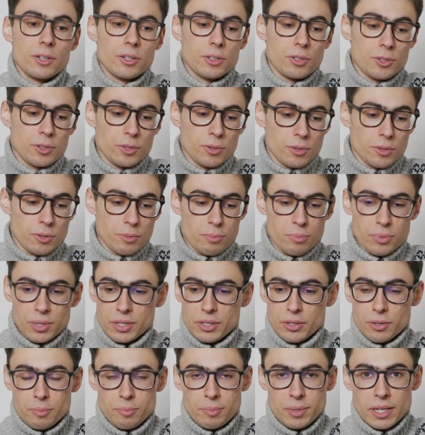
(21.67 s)
to print
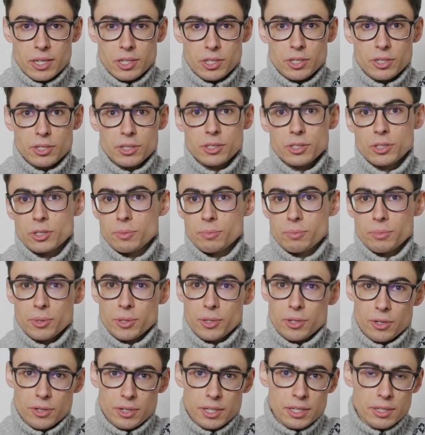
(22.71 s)
your pictures, to
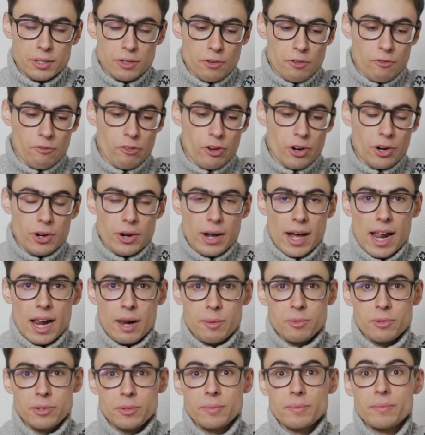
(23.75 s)
put in your photo
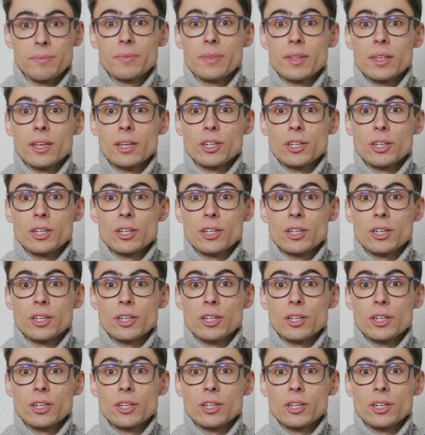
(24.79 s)
album,